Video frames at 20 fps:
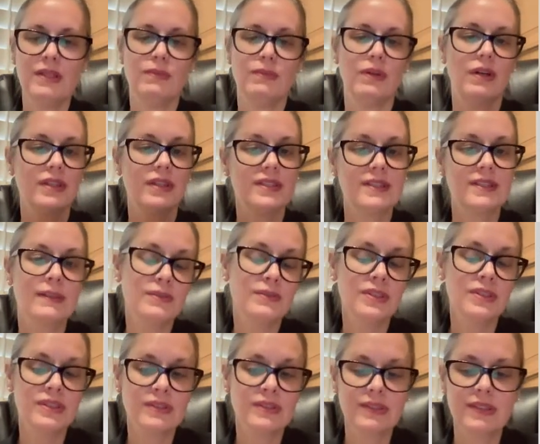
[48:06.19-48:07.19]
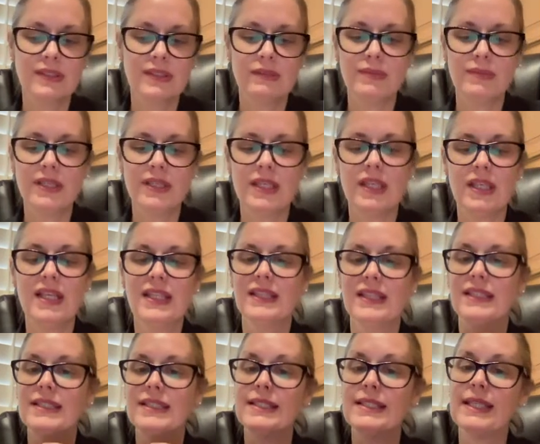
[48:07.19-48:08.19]
what our assumptions are going to be,
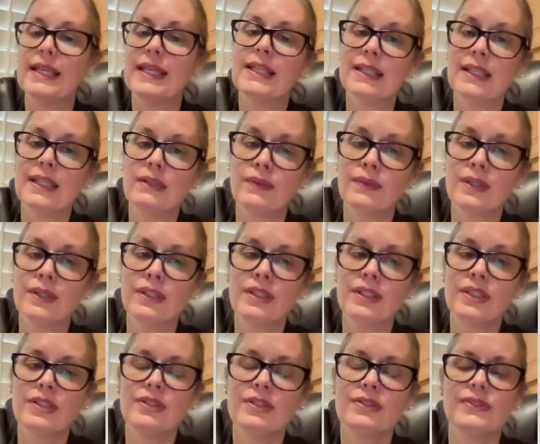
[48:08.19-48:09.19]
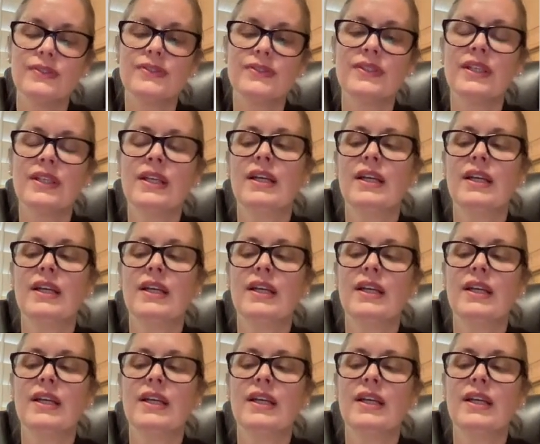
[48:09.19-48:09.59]
the data that we're going to use.